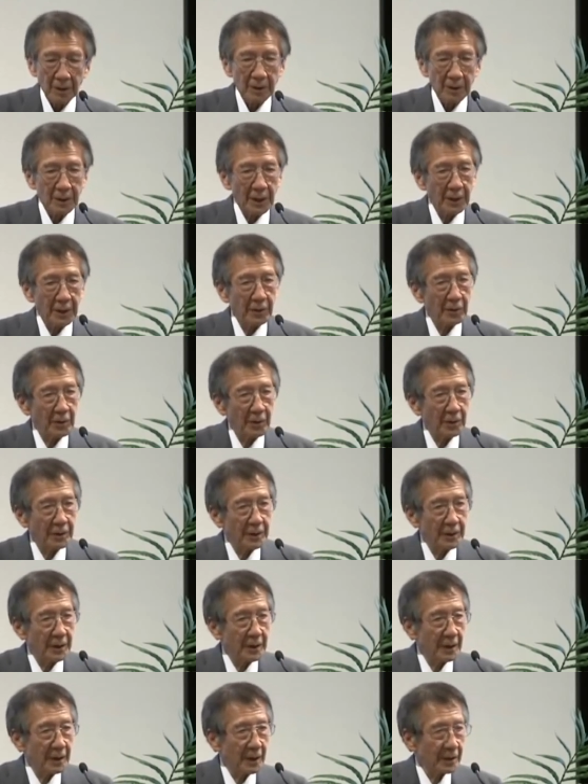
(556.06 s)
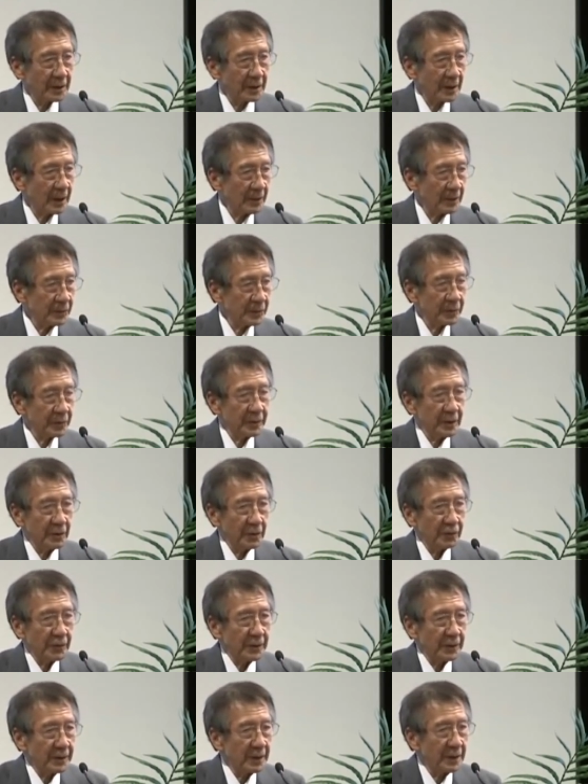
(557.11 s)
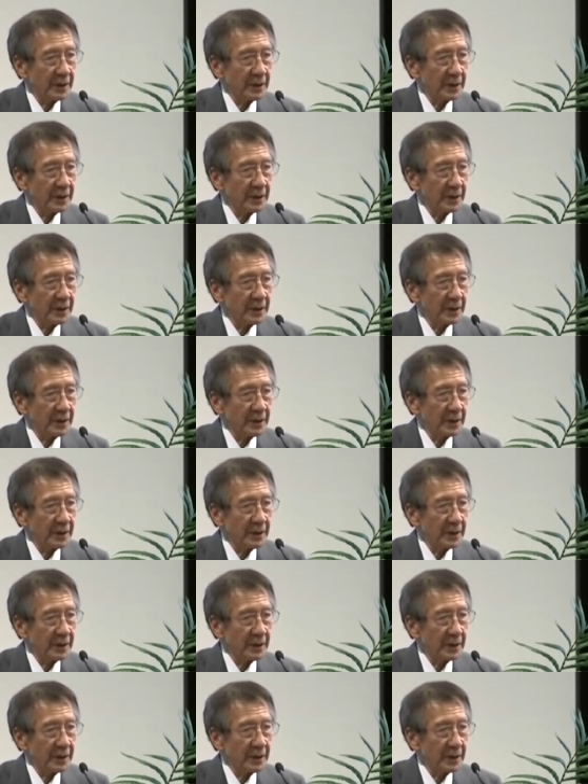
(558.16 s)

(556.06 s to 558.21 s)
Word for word: Later on, uh, times were different.